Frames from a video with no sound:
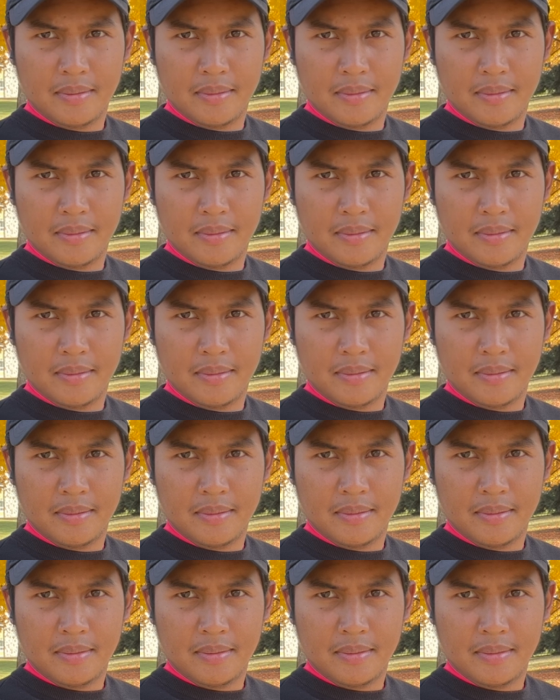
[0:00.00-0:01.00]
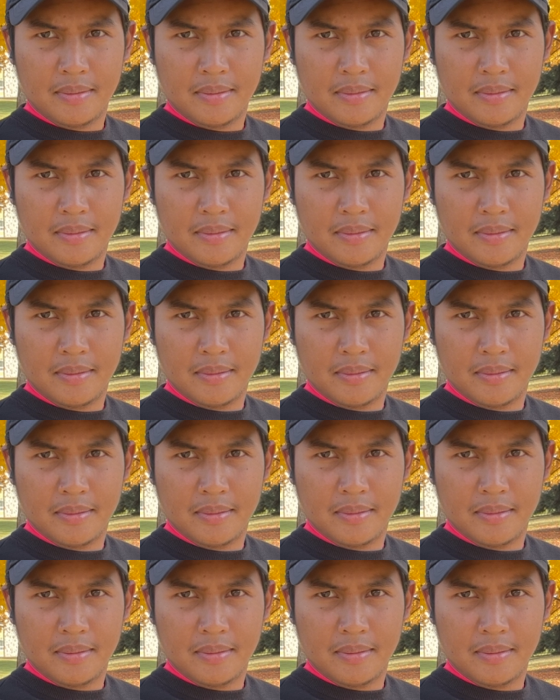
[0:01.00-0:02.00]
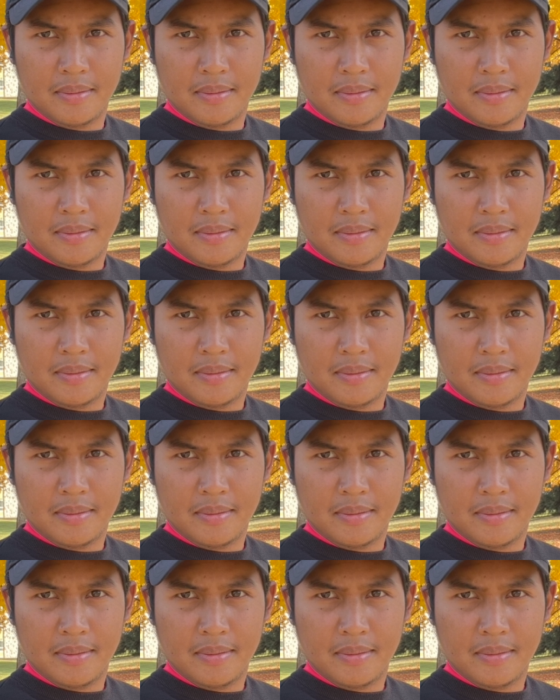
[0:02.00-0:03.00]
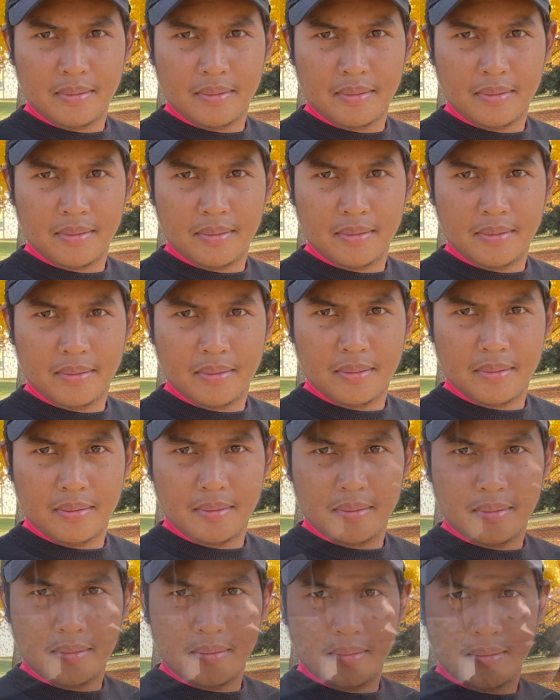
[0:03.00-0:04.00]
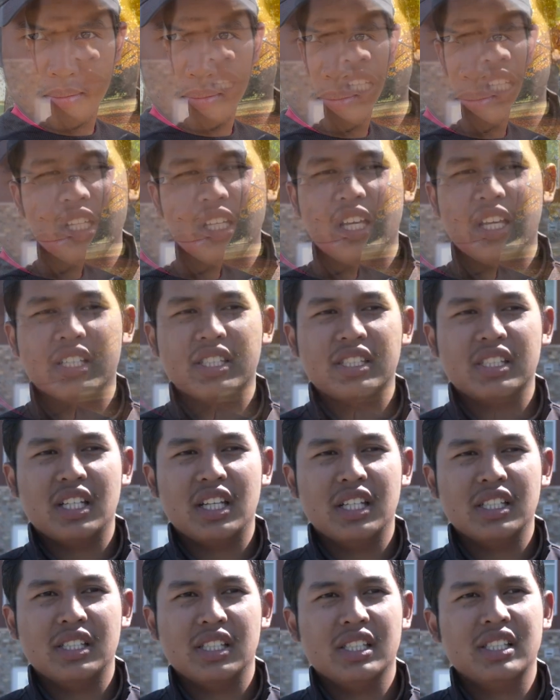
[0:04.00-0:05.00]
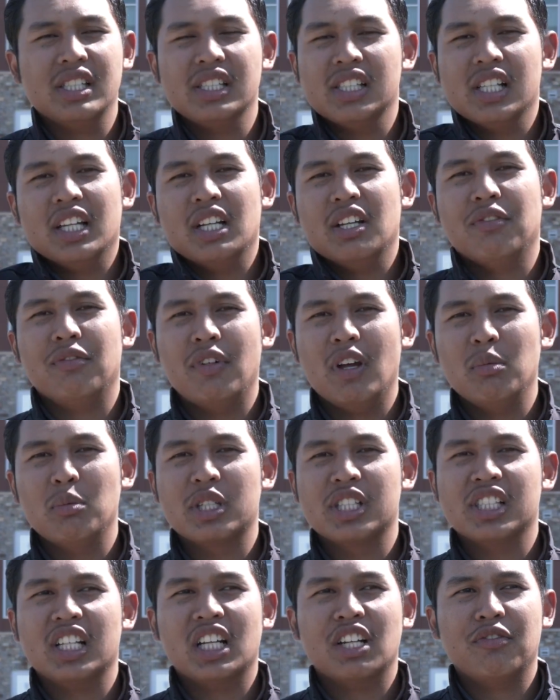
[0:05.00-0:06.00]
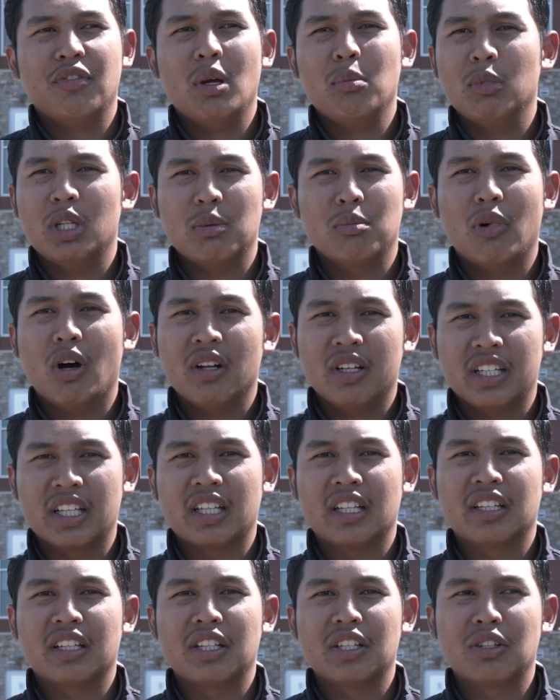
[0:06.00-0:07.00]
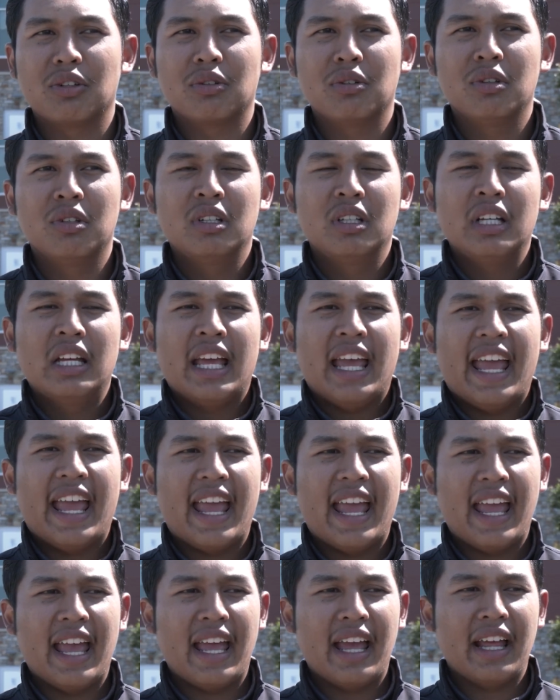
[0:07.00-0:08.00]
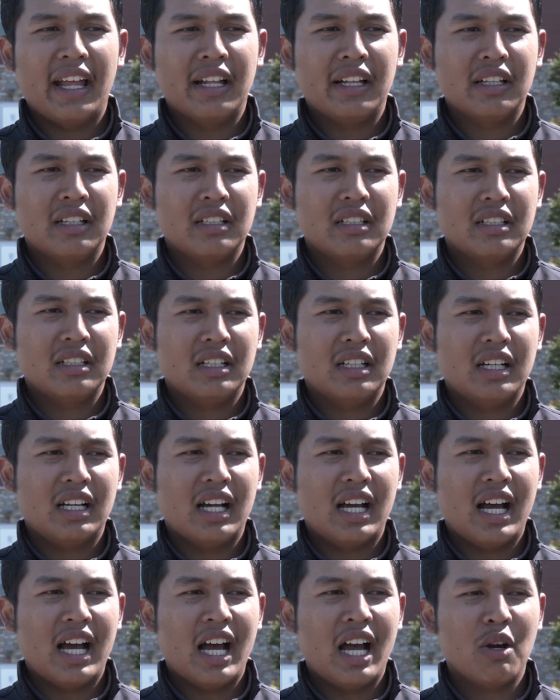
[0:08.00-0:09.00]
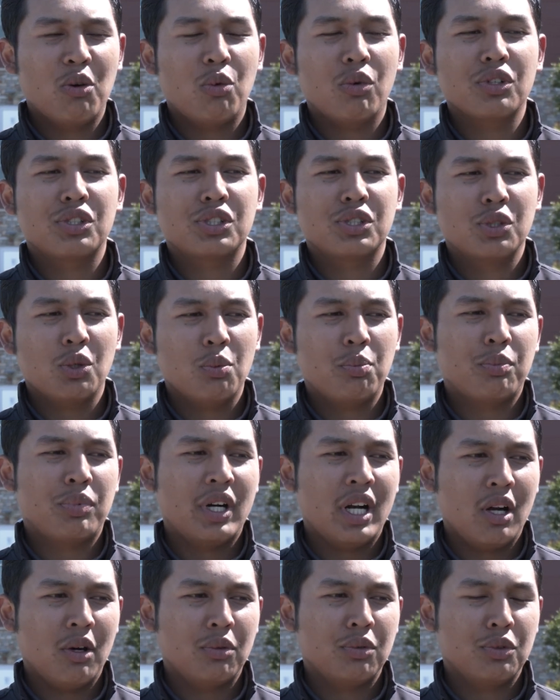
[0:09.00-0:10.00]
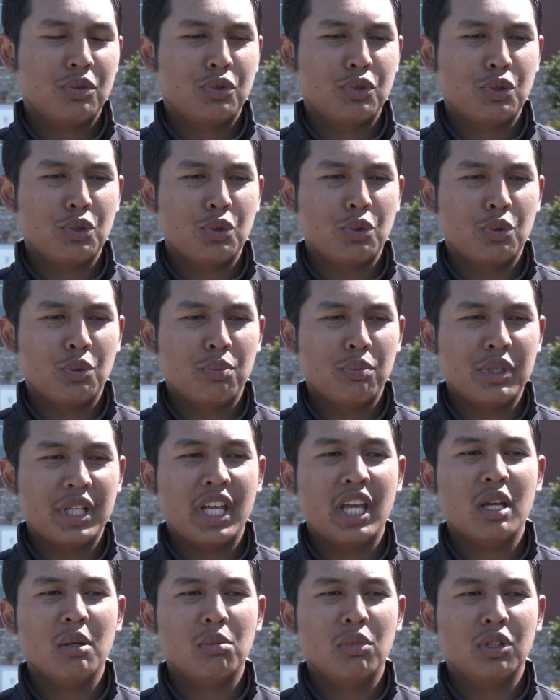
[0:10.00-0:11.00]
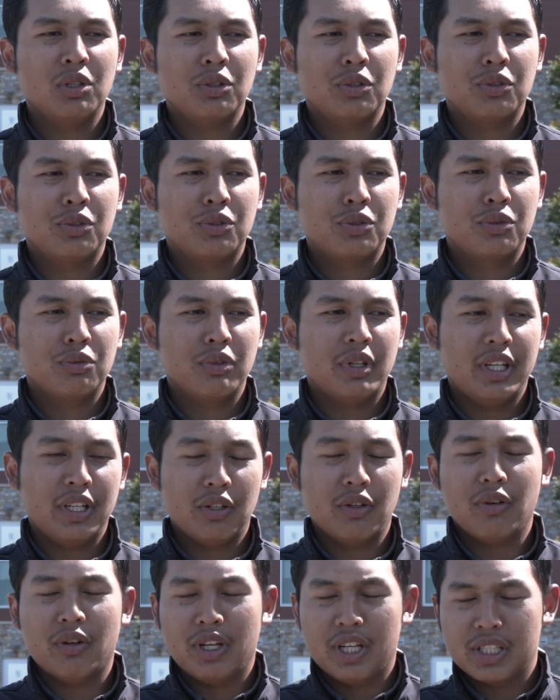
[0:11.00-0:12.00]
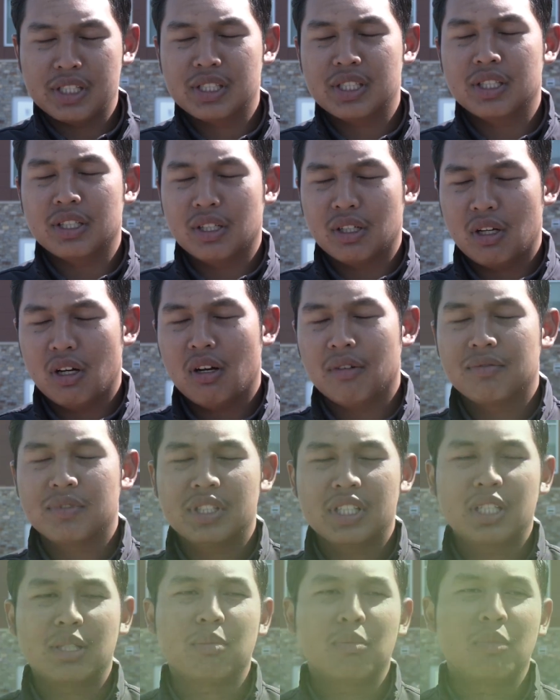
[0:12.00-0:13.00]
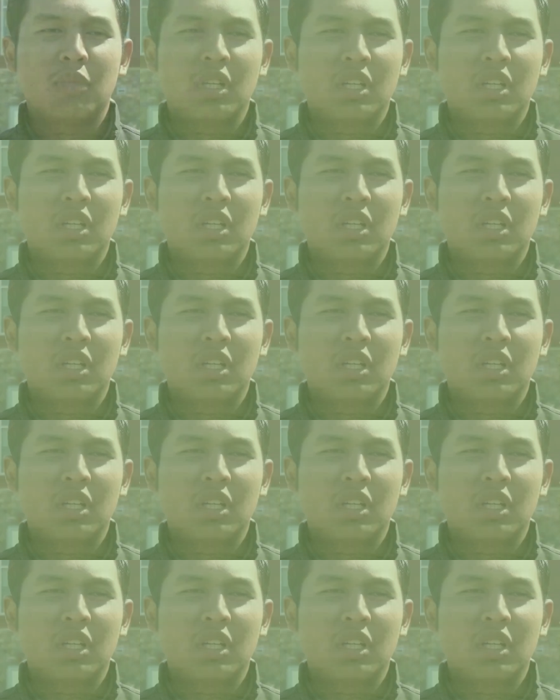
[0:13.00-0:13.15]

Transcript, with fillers: it's such a meaningful word that, you know, to me, it's just like a family. It's like a family bonding, you know. And I was so proud to be able to, you know, as in the golf team.